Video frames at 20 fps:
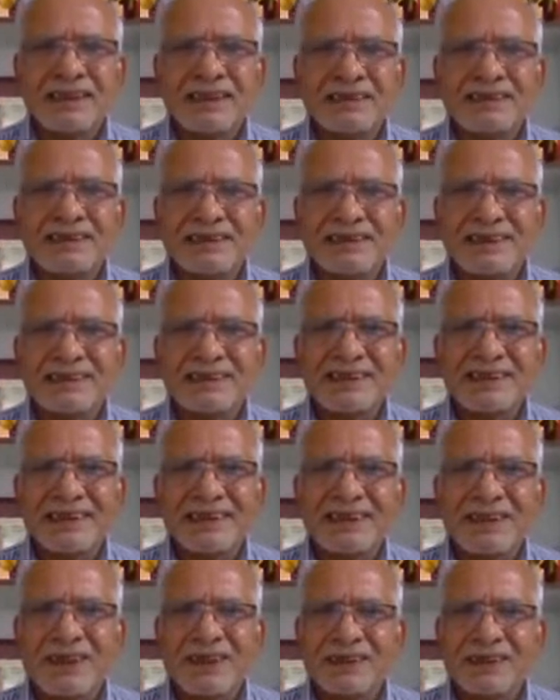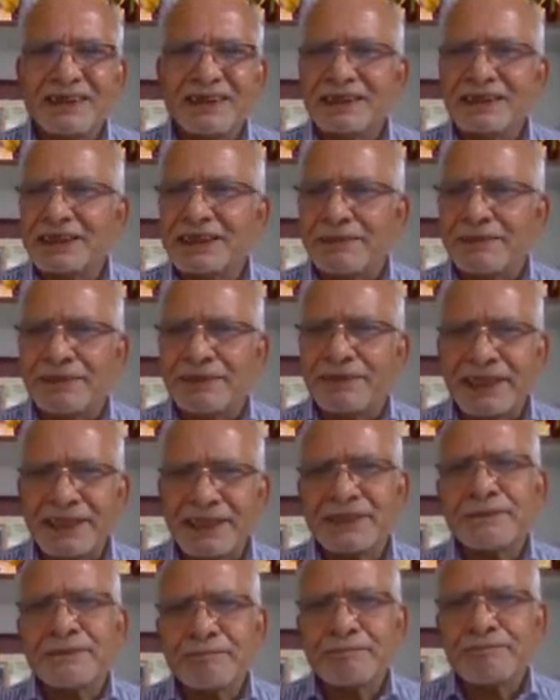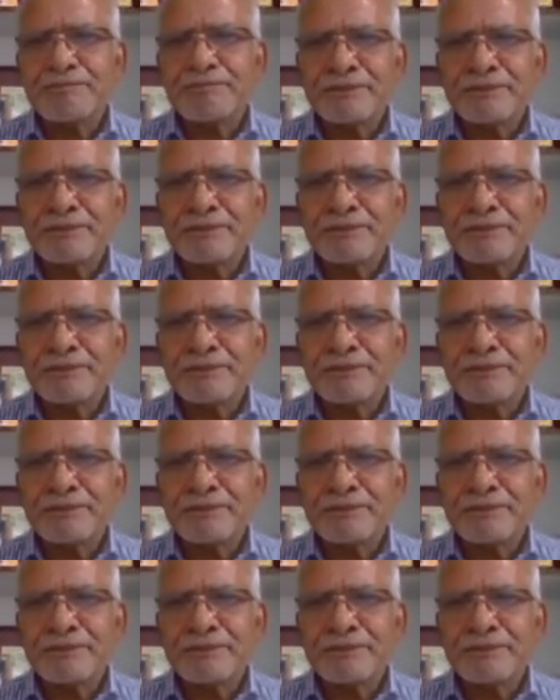and the Trinity College, Cambridge.